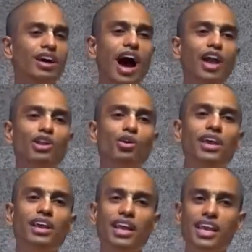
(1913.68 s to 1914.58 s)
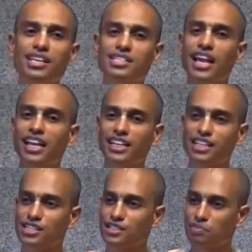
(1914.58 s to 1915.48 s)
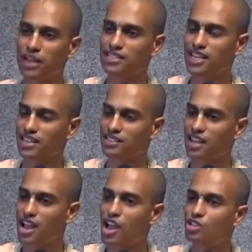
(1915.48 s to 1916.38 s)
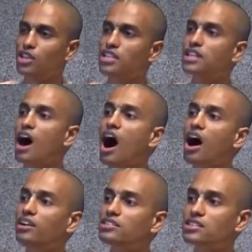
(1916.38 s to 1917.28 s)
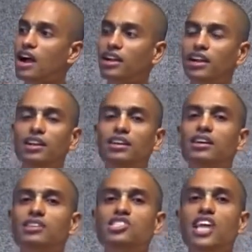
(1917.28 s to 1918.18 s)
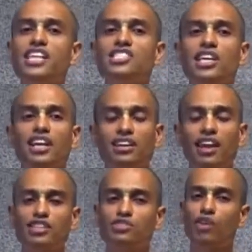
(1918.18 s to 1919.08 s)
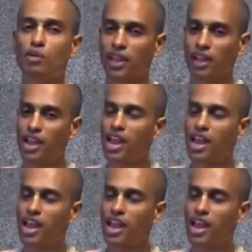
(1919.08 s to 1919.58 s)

Unknowingly he is getting these blessings. So his heart started changing, transforming.